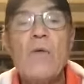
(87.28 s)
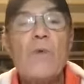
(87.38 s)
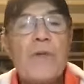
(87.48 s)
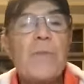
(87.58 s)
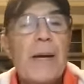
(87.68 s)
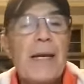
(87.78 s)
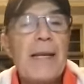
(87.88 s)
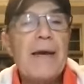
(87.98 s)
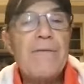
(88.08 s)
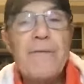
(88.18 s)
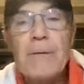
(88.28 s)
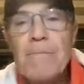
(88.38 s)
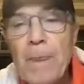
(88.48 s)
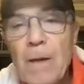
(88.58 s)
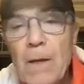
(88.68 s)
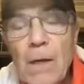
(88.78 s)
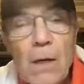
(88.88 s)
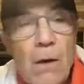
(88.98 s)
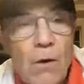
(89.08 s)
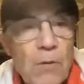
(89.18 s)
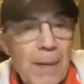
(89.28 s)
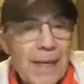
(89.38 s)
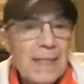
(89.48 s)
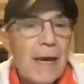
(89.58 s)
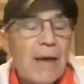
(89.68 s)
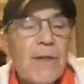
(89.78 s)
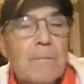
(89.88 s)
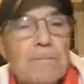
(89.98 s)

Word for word: whether by life or by death."